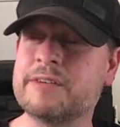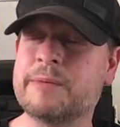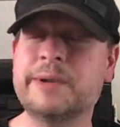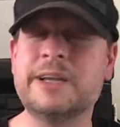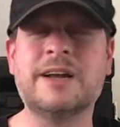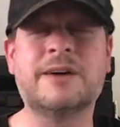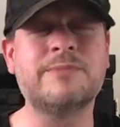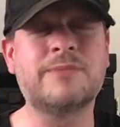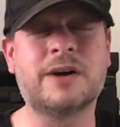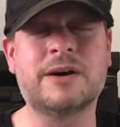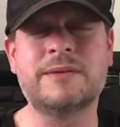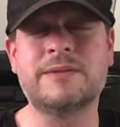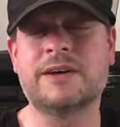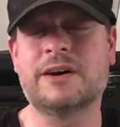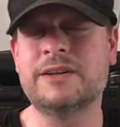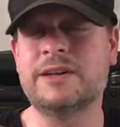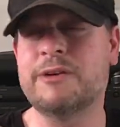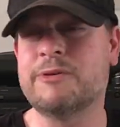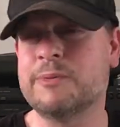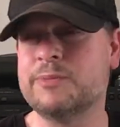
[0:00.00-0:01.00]
I mean,
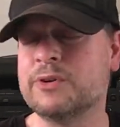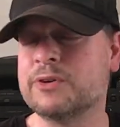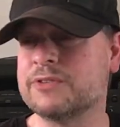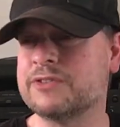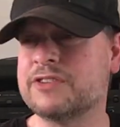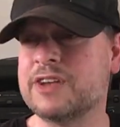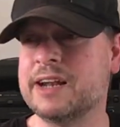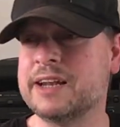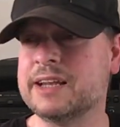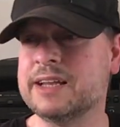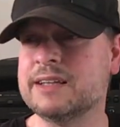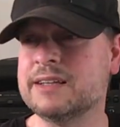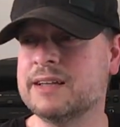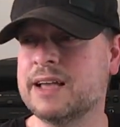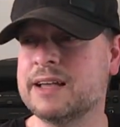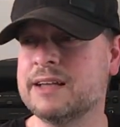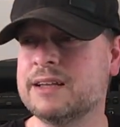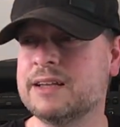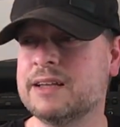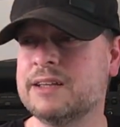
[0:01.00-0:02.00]
I know I'm not telling
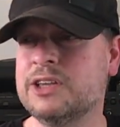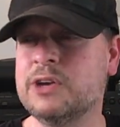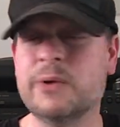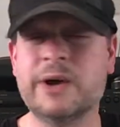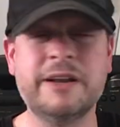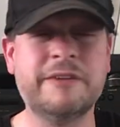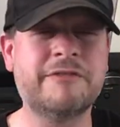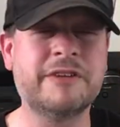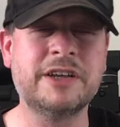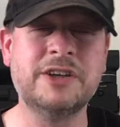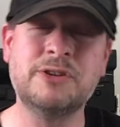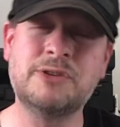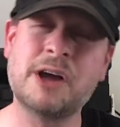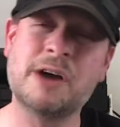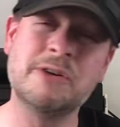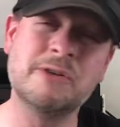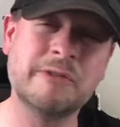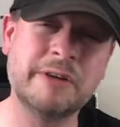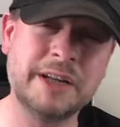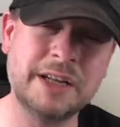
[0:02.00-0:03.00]
you anything you
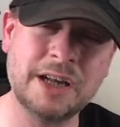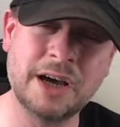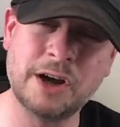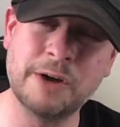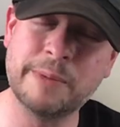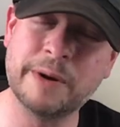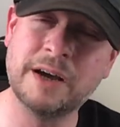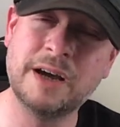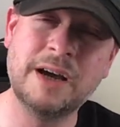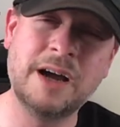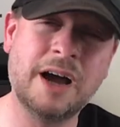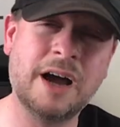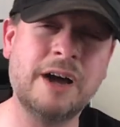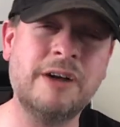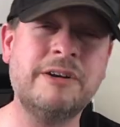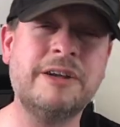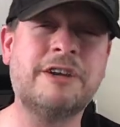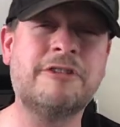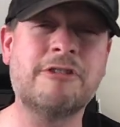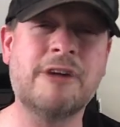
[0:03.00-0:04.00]
don't already know, but
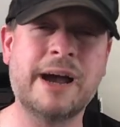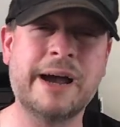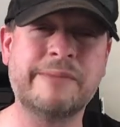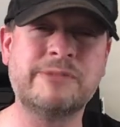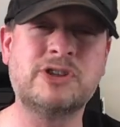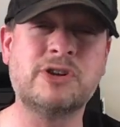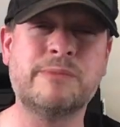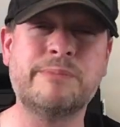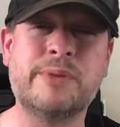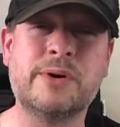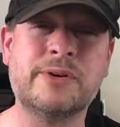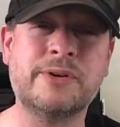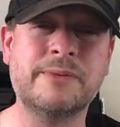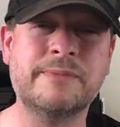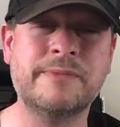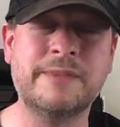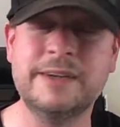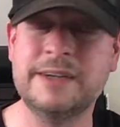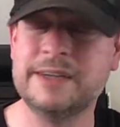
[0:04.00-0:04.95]
holy crap, John Bonham,